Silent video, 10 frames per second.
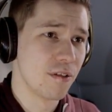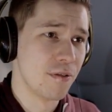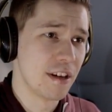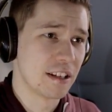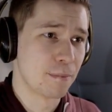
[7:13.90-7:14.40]

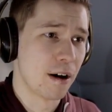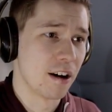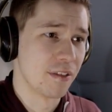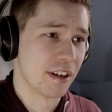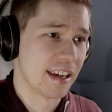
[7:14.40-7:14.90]
this
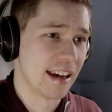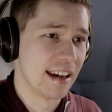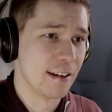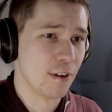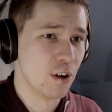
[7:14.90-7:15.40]
part of the
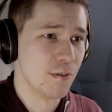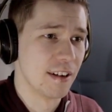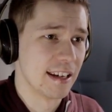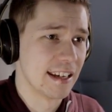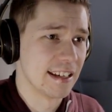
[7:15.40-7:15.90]
cave
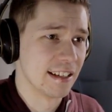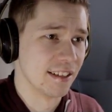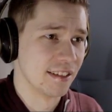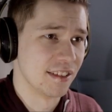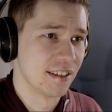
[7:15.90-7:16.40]
over
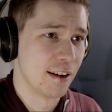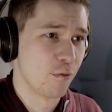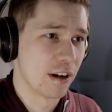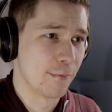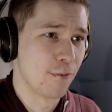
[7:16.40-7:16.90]
here to see
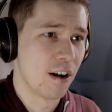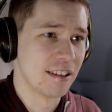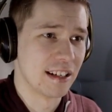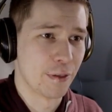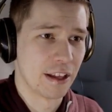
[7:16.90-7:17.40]
if we can
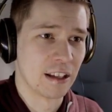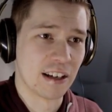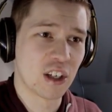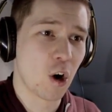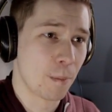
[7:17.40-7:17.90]
find anything
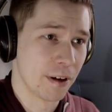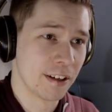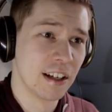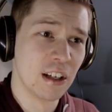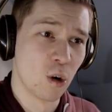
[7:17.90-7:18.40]
like
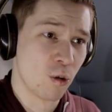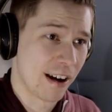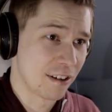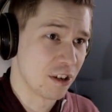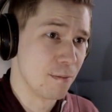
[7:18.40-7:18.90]
copper or
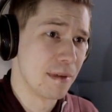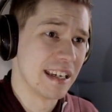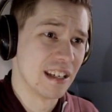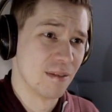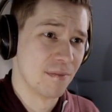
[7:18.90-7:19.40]

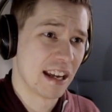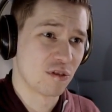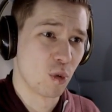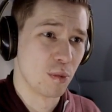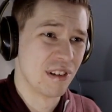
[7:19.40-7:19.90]
aluminium.
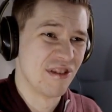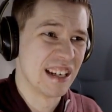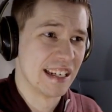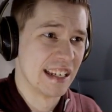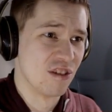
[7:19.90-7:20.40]
That's what we
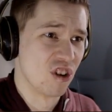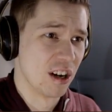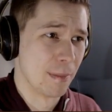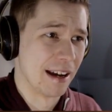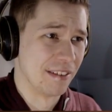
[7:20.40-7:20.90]
really need
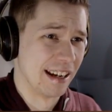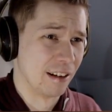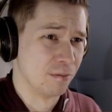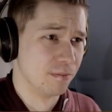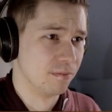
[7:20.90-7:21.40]
right about
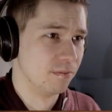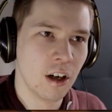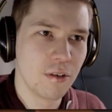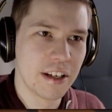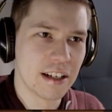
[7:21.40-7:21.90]
now.
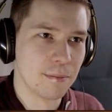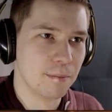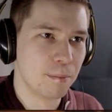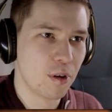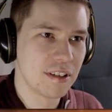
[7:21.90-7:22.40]
Oh dear,
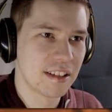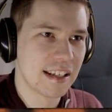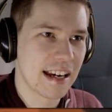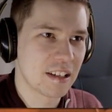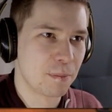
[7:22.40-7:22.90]

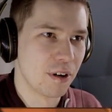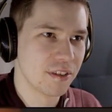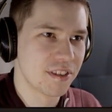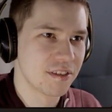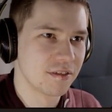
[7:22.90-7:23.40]
poison gas
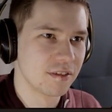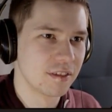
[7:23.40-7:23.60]
pods.